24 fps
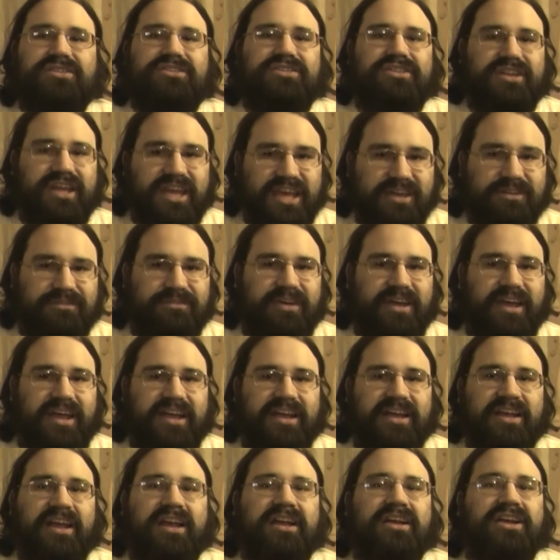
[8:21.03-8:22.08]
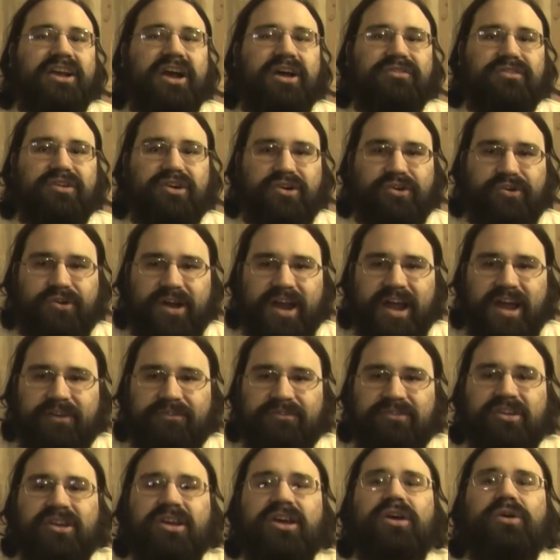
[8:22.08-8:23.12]
leaving
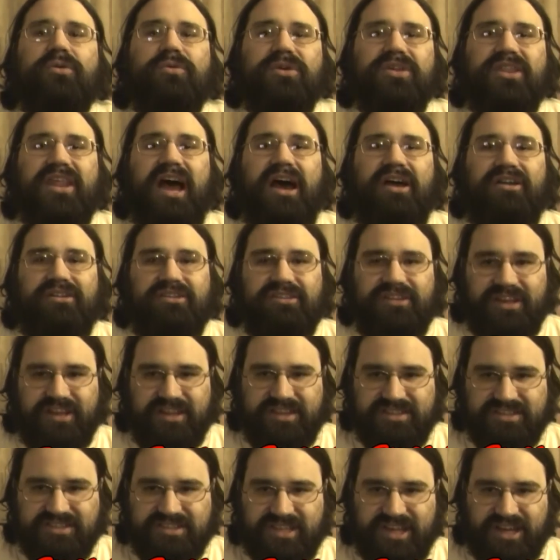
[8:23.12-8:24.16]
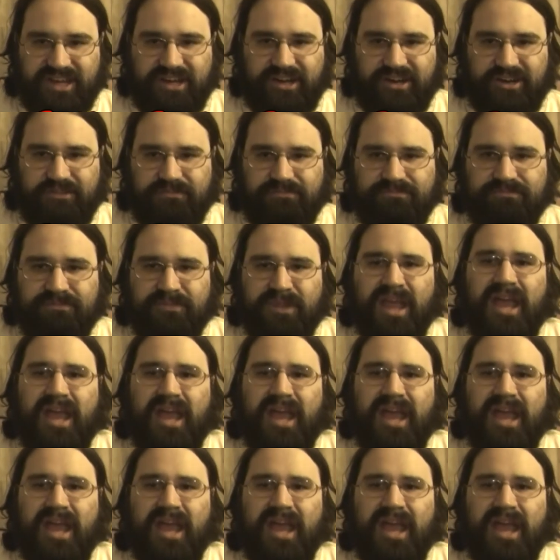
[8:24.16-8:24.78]
Covercraft without a lead singer.